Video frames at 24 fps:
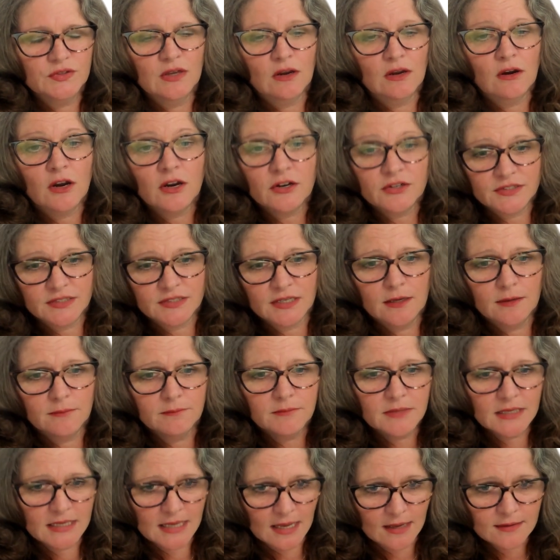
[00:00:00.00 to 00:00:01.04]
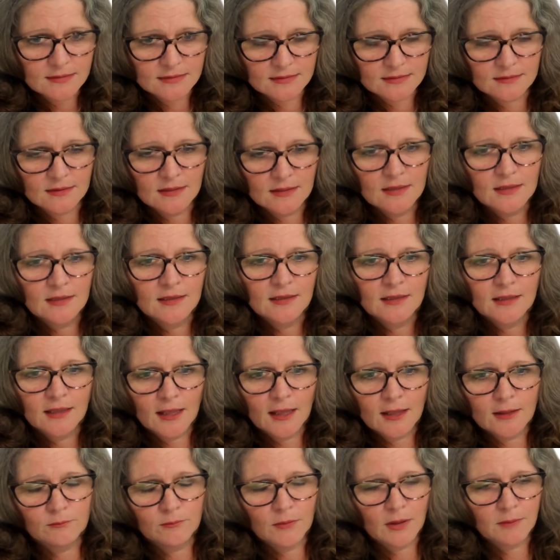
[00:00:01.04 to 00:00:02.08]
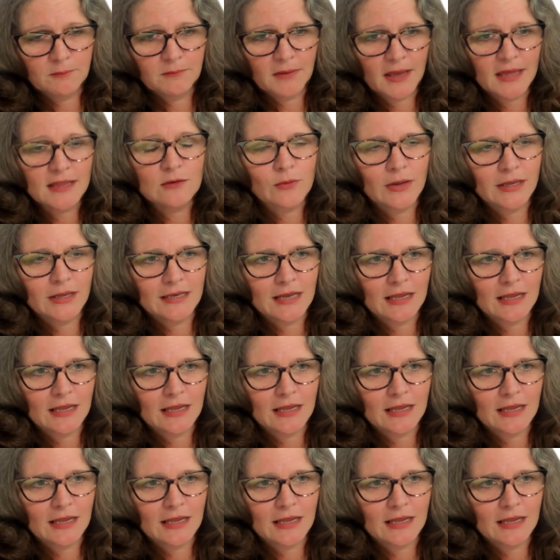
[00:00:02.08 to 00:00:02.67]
There are some, yes. And by the way,